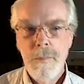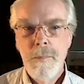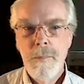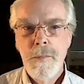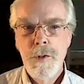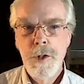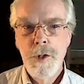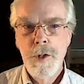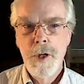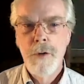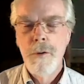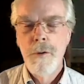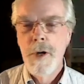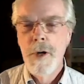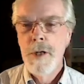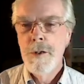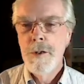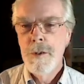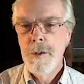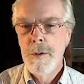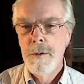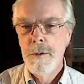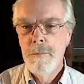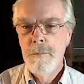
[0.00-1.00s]

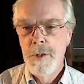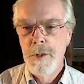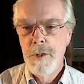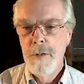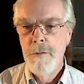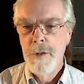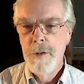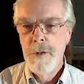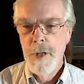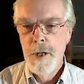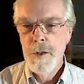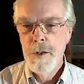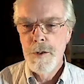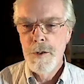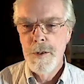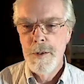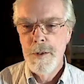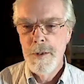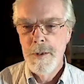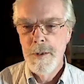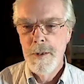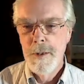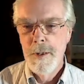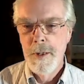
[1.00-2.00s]
generation of deviations
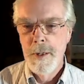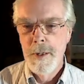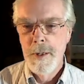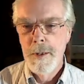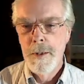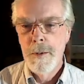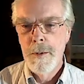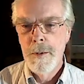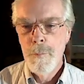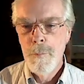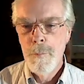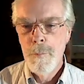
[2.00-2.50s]
in the data.